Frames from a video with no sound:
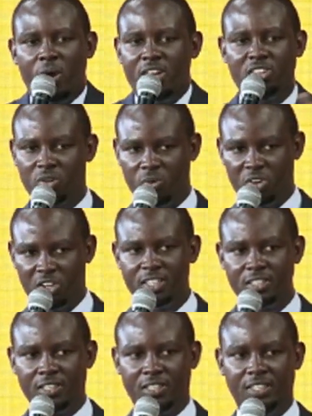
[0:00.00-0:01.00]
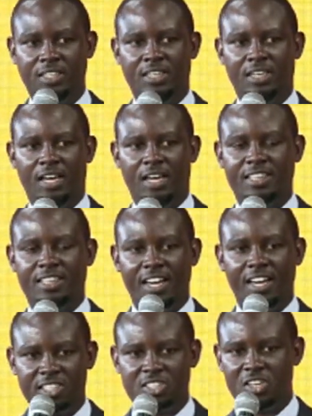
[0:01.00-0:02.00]
anything with it, and
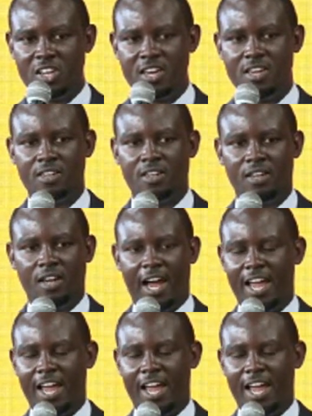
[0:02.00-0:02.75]
the next day